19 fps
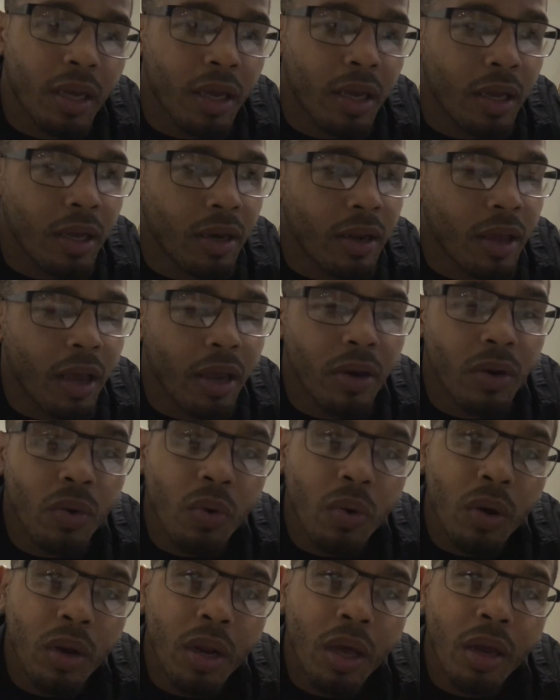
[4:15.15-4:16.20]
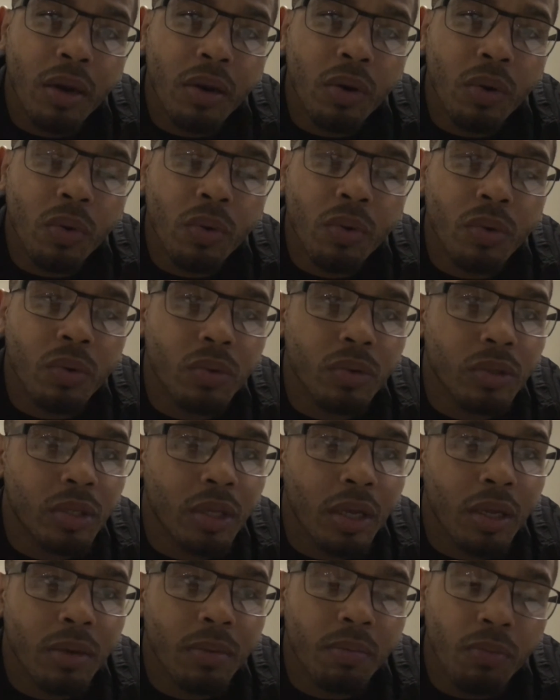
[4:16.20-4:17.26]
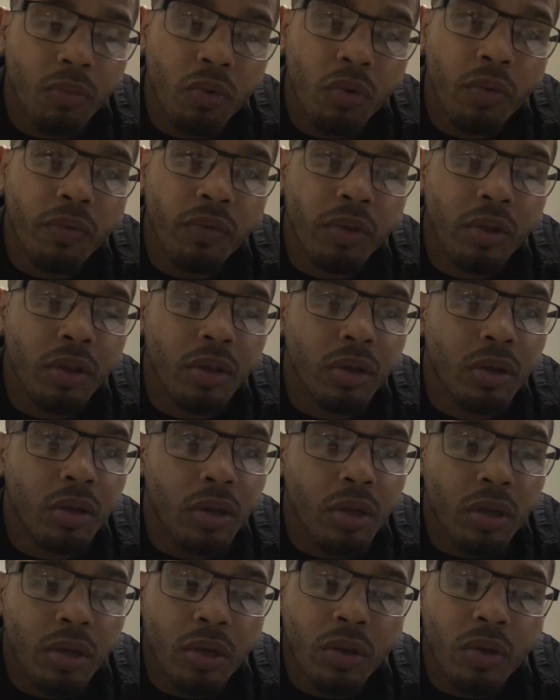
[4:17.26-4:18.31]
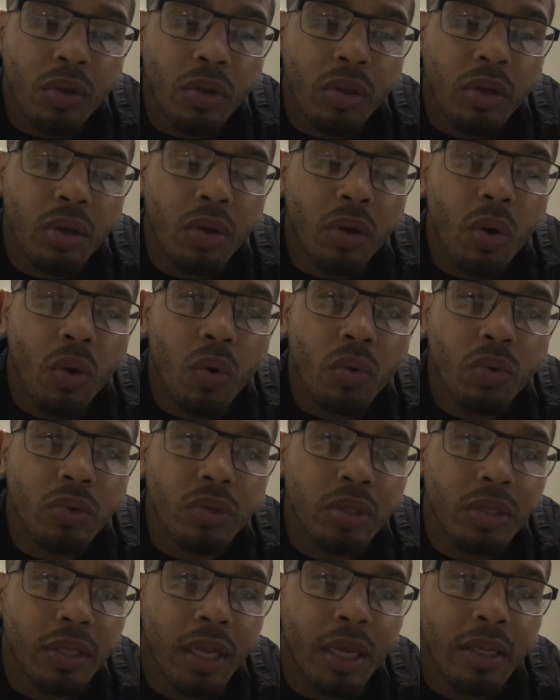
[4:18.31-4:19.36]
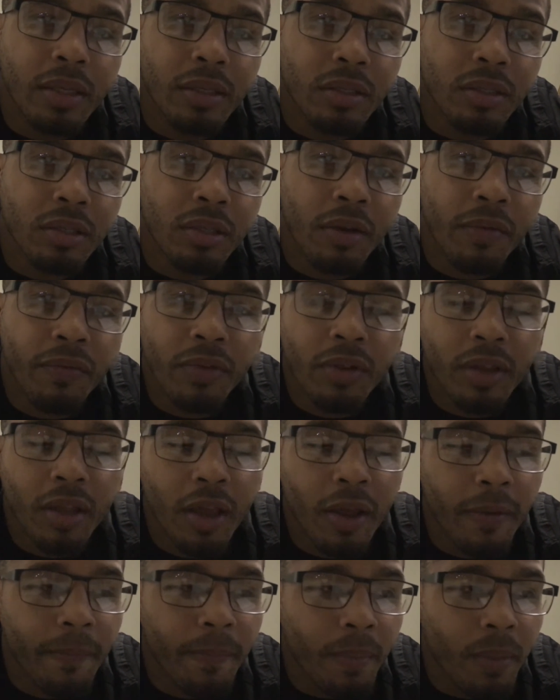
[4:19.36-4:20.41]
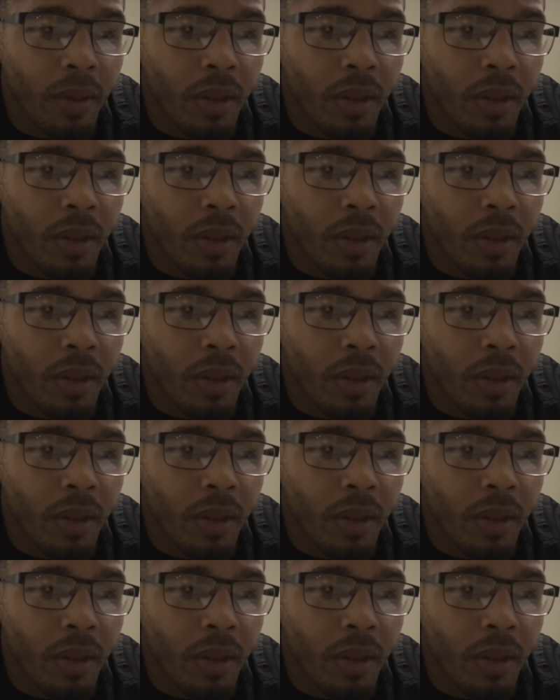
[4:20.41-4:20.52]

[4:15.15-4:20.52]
And I know a lot of locals that move to the cold states and stuff like that